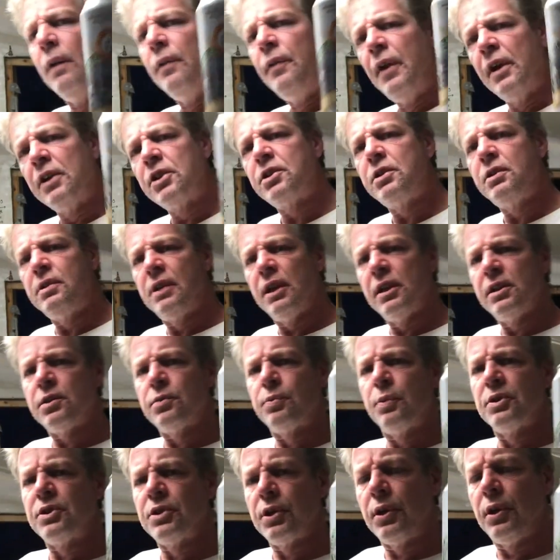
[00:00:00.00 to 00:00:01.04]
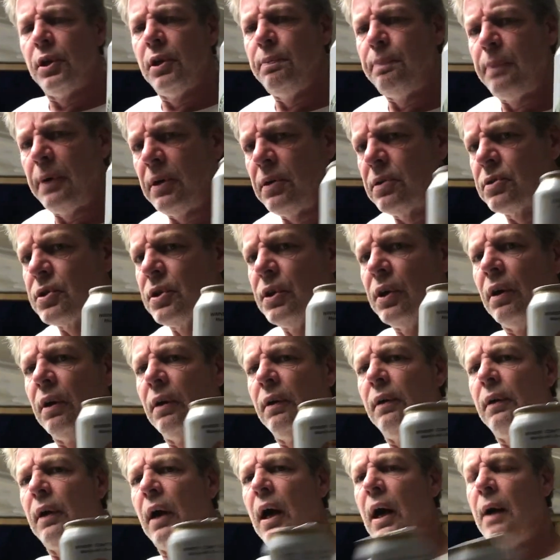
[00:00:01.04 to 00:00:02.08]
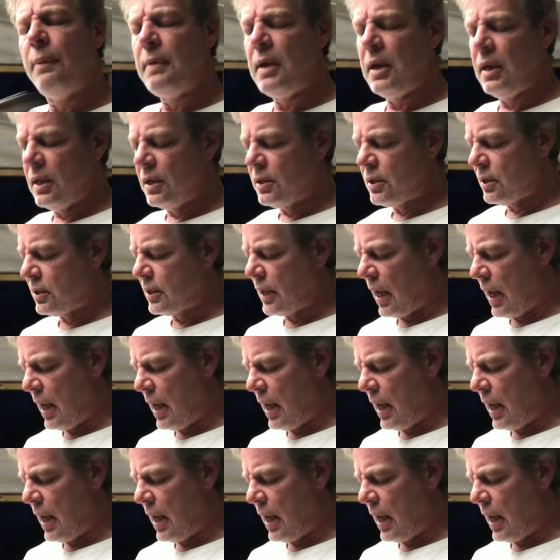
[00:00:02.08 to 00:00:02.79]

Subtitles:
This was a good Pilsner. I mean, this is a